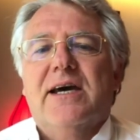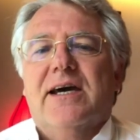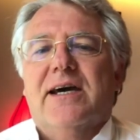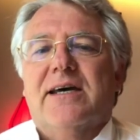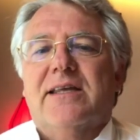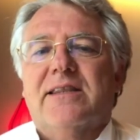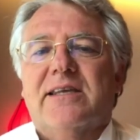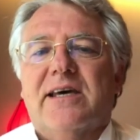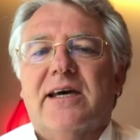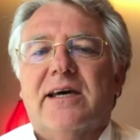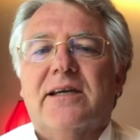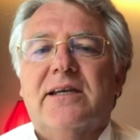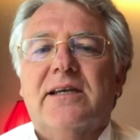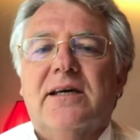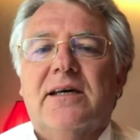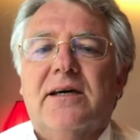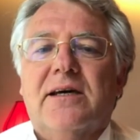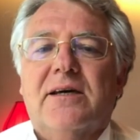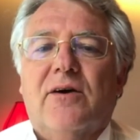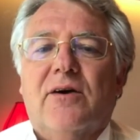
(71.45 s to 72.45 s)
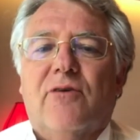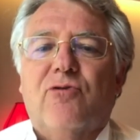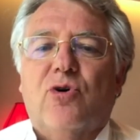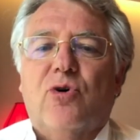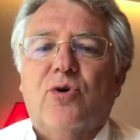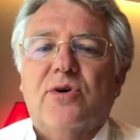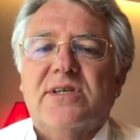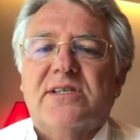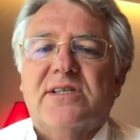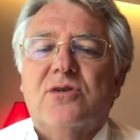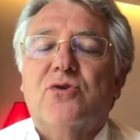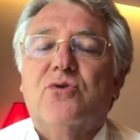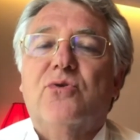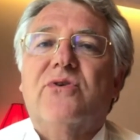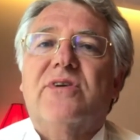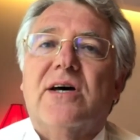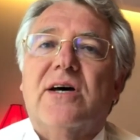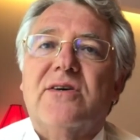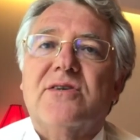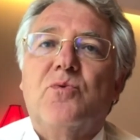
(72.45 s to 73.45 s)
And then, of course, in
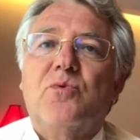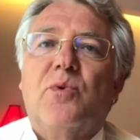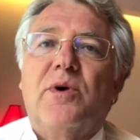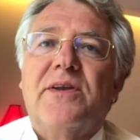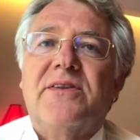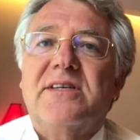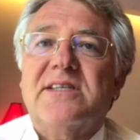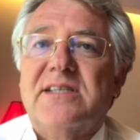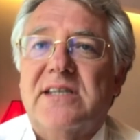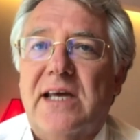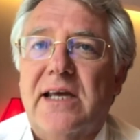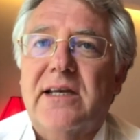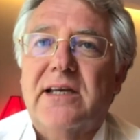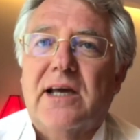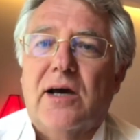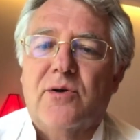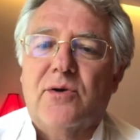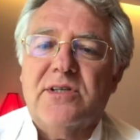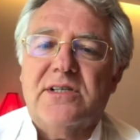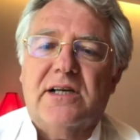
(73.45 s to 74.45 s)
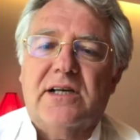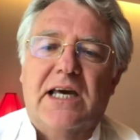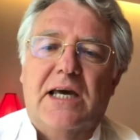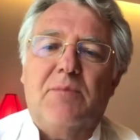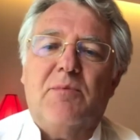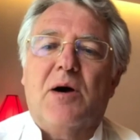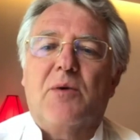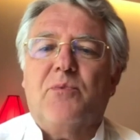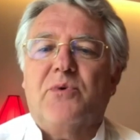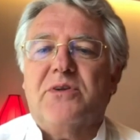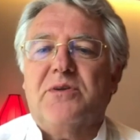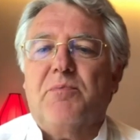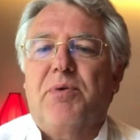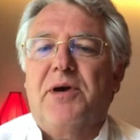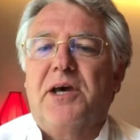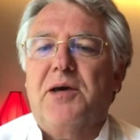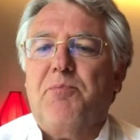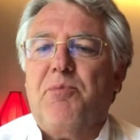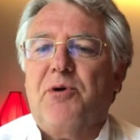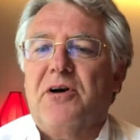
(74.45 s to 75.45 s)
2001, the State Council came up with a
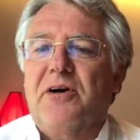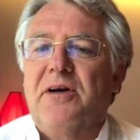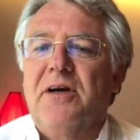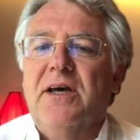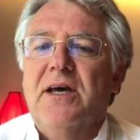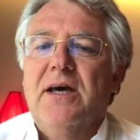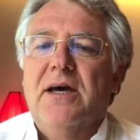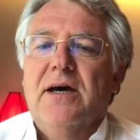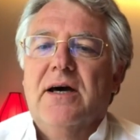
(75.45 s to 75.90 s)
paper,